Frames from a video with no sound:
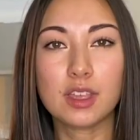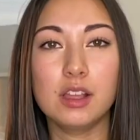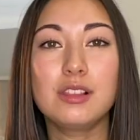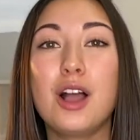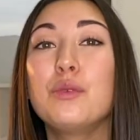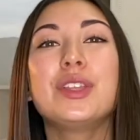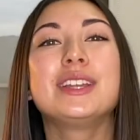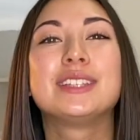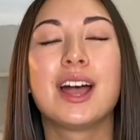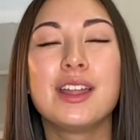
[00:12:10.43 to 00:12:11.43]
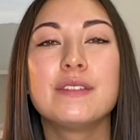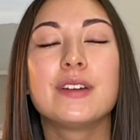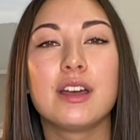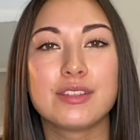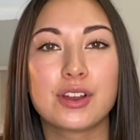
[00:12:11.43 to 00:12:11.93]
along with a ton of
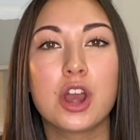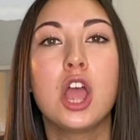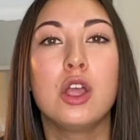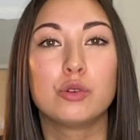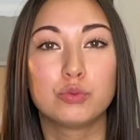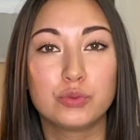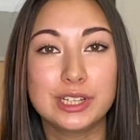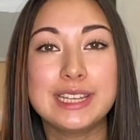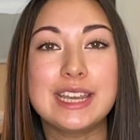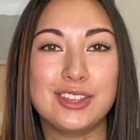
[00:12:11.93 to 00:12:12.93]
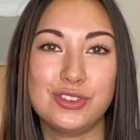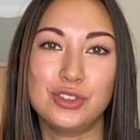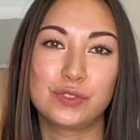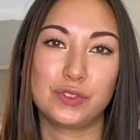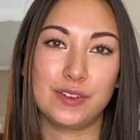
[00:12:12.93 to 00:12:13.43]
other really
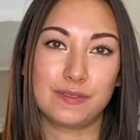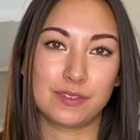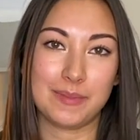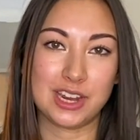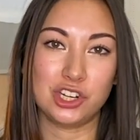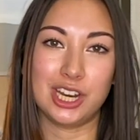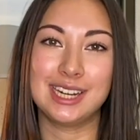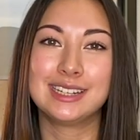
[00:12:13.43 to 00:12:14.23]
useful information.